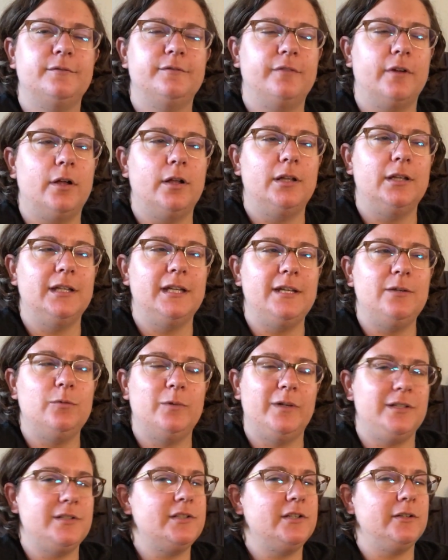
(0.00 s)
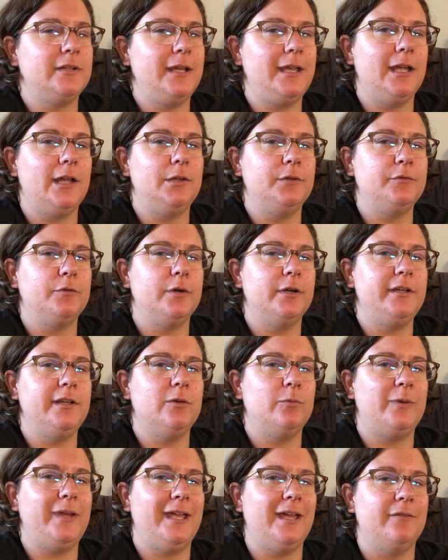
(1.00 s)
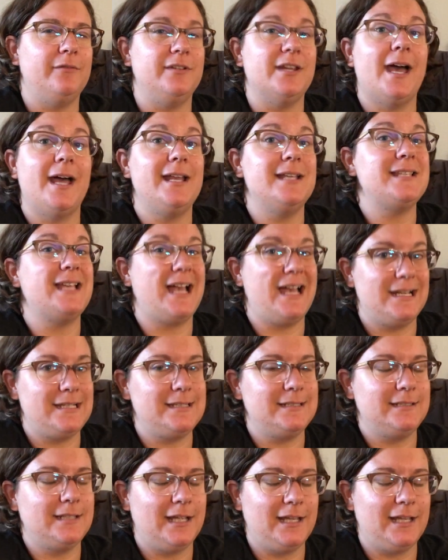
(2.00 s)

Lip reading: fall and winter in California. We have not as hot.